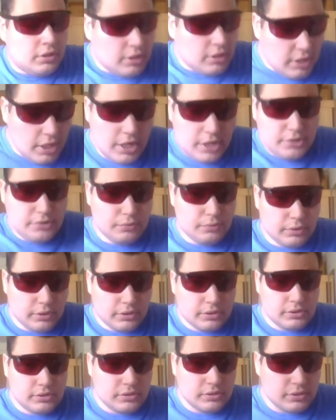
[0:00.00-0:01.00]
that.
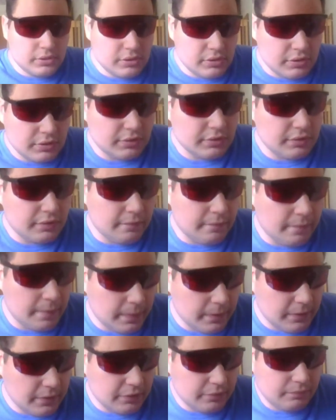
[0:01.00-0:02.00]

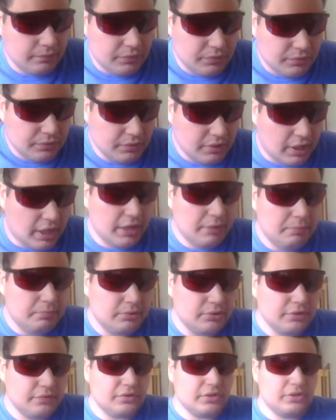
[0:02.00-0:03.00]
Anyway, I
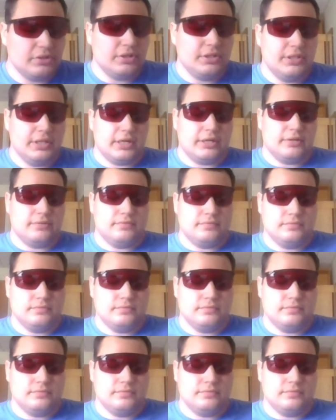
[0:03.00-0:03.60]
believe they did that.